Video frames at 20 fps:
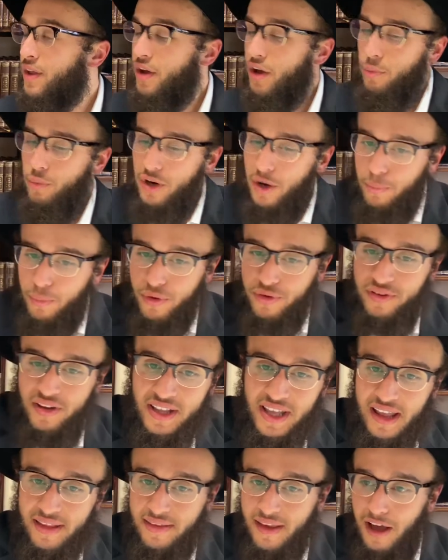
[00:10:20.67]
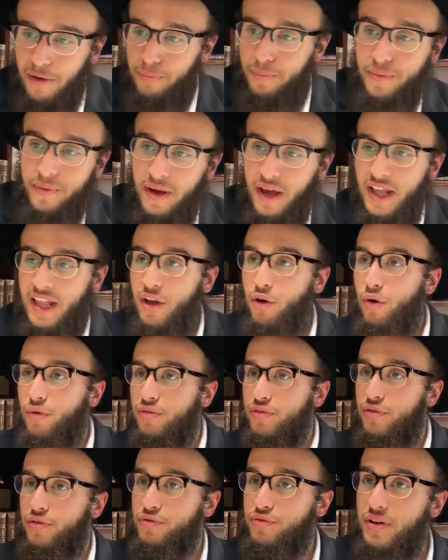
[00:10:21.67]
When a person gets up and he goes in the
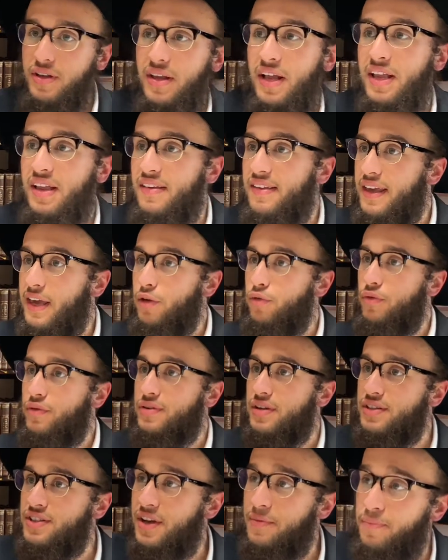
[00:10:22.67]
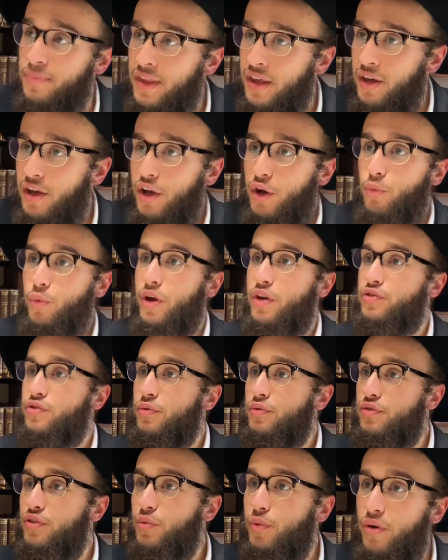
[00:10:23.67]
street and he does the Kiddush Hashem, where he shows
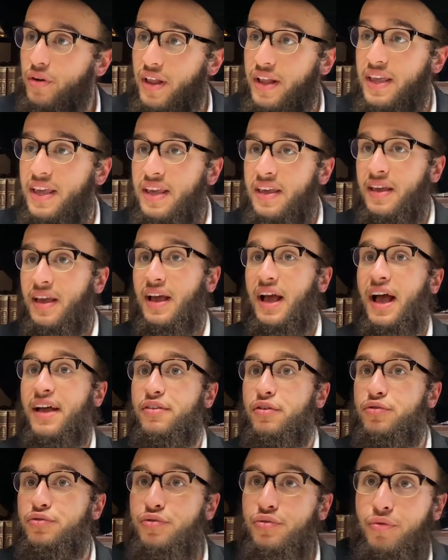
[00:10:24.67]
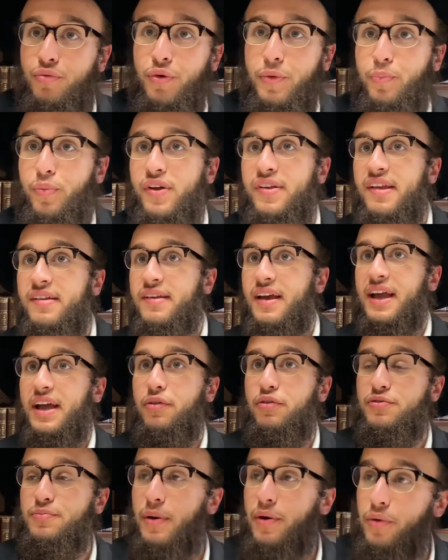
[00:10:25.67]
the world that he, as a Jew, represents
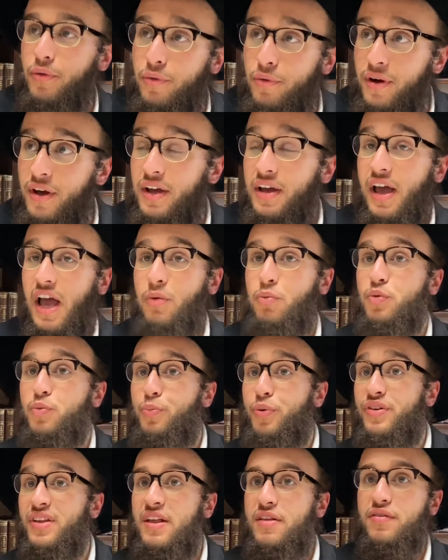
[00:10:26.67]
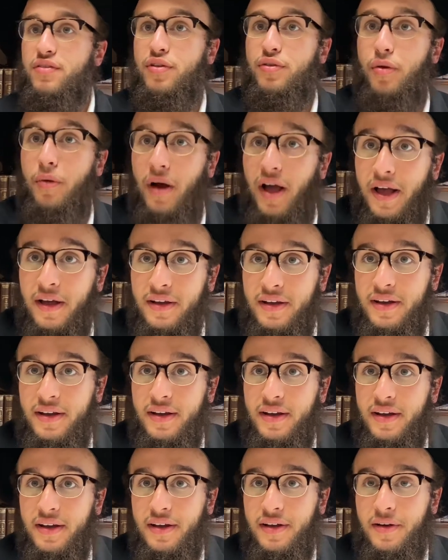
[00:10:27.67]
HaKadosh Baruch Hu, and represents the Torah,
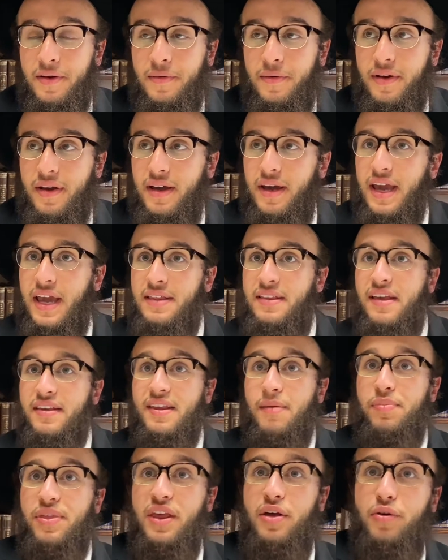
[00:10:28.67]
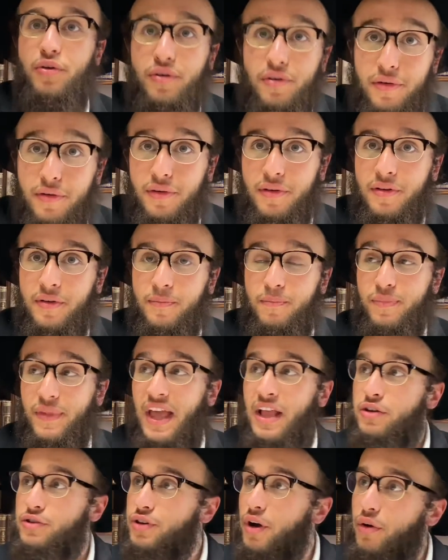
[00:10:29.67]
does something good,
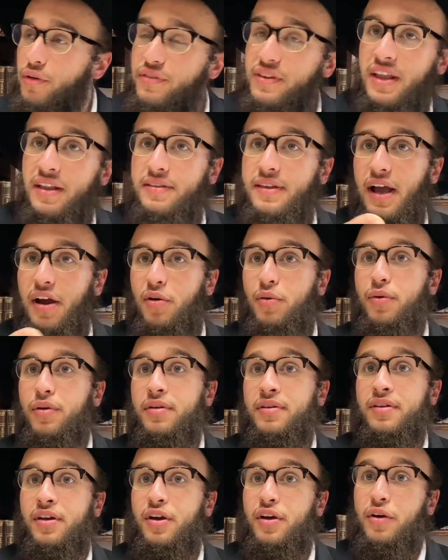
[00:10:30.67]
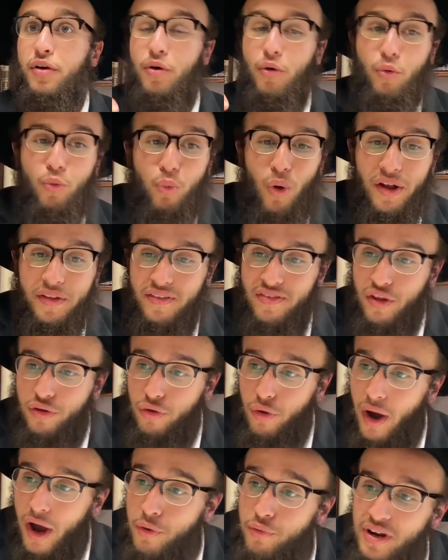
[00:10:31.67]
and shows the entire world what the
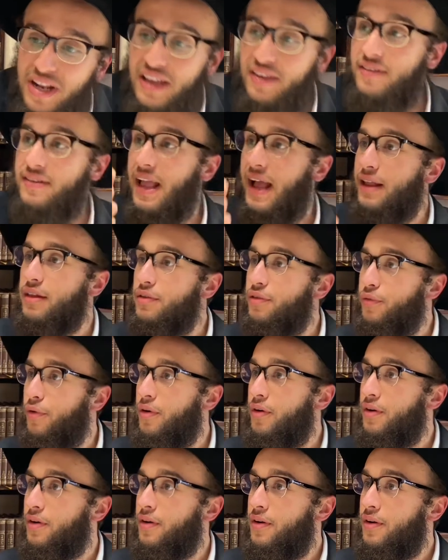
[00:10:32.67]
Torah really stands for,